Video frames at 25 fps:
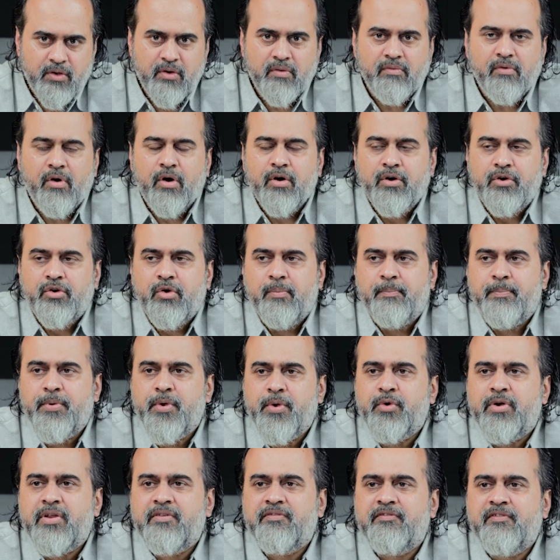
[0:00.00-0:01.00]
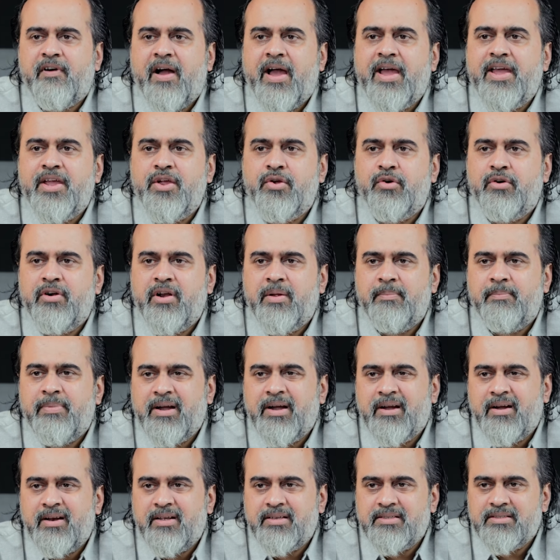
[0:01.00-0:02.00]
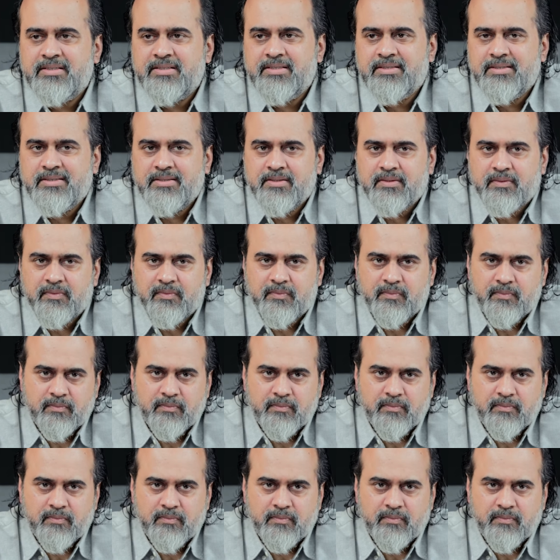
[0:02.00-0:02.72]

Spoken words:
You want to beautify your dependence.